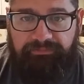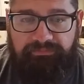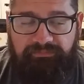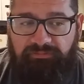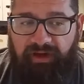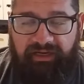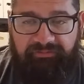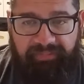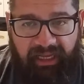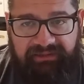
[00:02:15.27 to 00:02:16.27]
rite
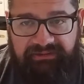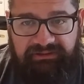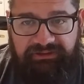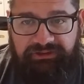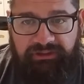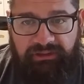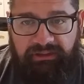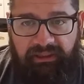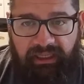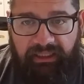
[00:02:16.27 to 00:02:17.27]
of passage
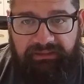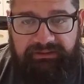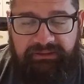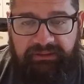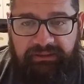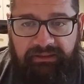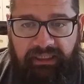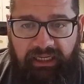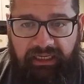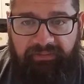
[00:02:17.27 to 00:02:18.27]
hunt.
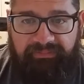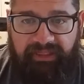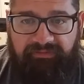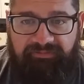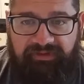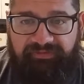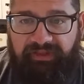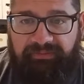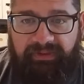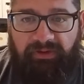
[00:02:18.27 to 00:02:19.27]
They've
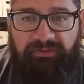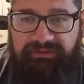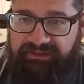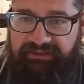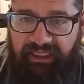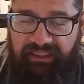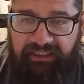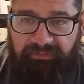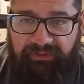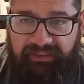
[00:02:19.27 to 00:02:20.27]
developed their own
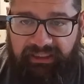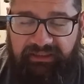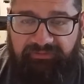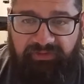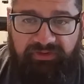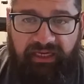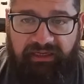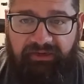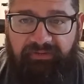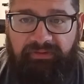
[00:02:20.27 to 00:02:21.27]
society within the
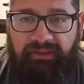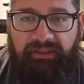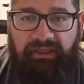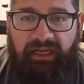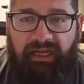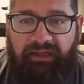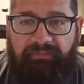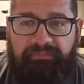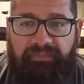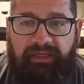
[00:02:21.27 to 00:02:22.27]
volcano.
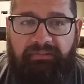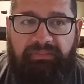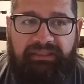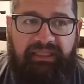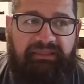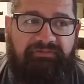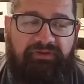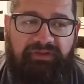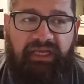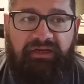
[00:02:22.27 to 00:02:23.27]
But then the
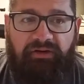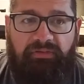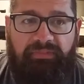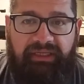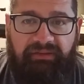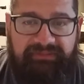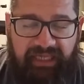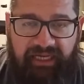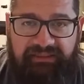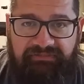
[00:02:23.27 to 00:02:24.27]
volcano becomes
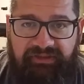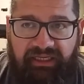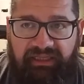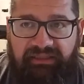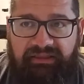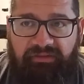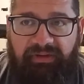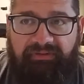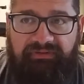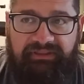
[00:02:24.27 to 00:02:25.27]
active again,
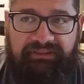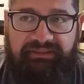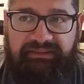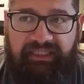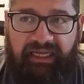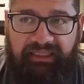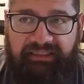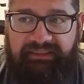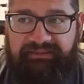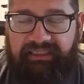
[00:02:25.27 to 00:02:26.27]
thereby releasing the
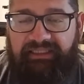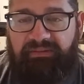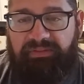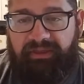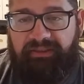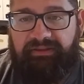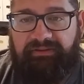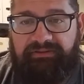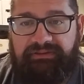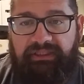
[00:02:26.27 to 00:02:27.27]
aliens and the
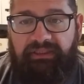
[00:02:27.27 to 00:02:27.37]
Predators.